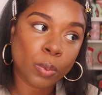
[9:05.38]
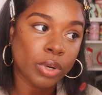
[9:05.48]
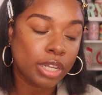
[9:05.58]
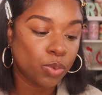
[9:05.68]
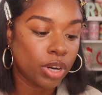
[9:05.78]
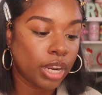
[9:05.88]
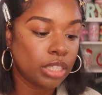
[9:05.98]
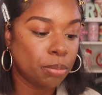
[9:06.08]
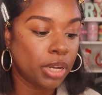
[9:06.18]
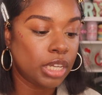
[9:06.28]
that's where I like
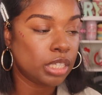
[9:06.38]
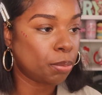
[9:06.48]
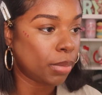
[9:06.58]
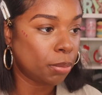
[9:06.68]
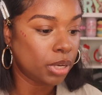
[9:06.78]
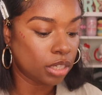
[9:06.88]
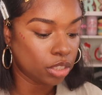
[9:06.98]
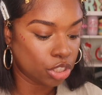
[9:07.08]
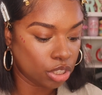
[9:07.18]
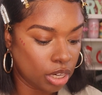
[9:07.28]
to place my
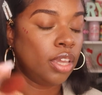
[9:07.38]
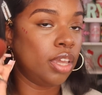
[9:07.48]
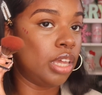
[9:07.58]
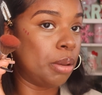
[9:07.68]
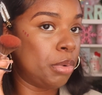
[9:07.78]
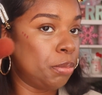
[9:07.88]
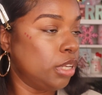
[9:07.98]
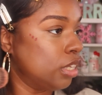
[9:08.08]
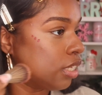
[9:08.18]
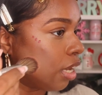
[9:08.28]
blush. And I'm going to
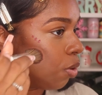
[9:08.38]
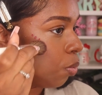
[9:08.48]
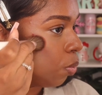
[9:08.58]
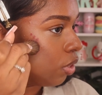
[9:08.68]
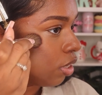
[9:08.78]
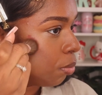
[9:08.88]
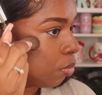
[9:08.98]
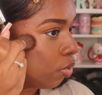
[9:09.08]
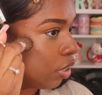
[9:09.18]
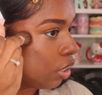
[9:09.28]
blend this out with a
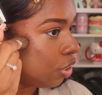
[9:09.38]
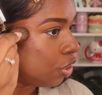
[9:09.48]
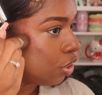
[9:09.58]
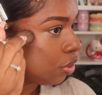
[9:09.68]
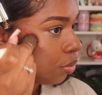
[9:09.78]
brush.